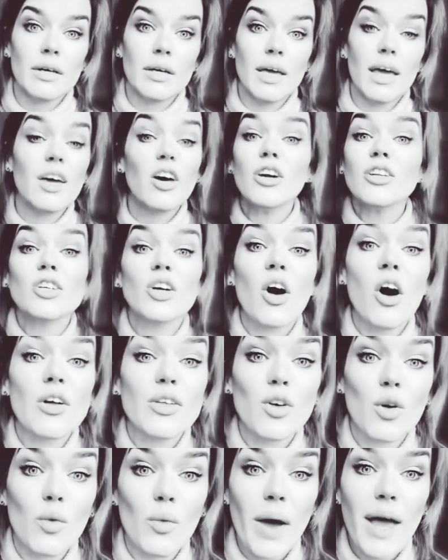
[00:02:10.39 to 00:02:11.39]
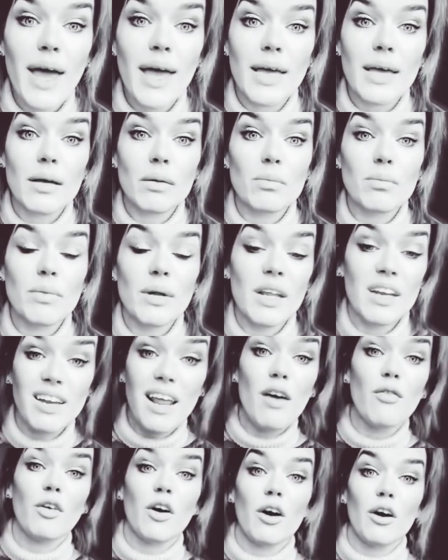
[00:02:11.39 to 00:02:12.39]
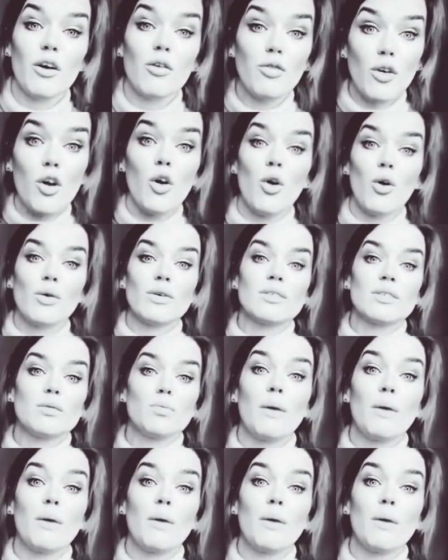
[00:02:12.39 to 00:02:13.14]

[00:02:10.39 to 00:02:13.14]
It could have gone your way. But it never, of course.